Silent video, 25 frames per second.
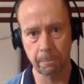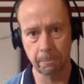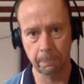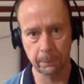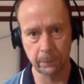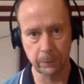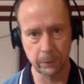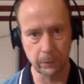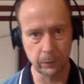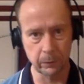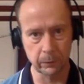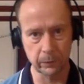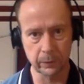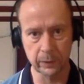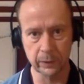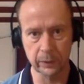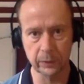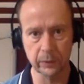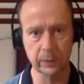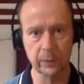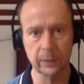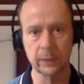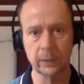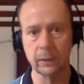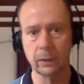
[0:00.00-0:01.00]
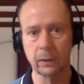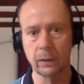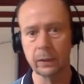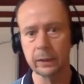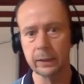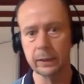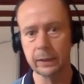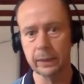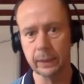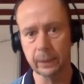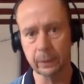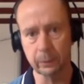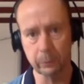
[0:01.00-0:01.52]
This
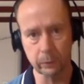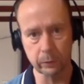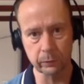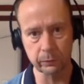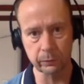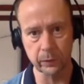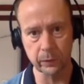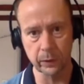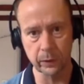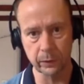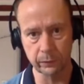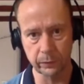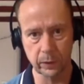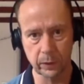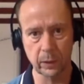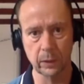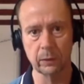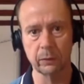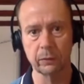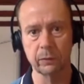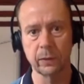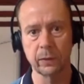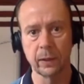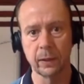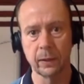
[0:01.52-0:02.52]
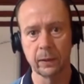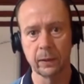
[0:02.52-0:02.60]
idea of kind of,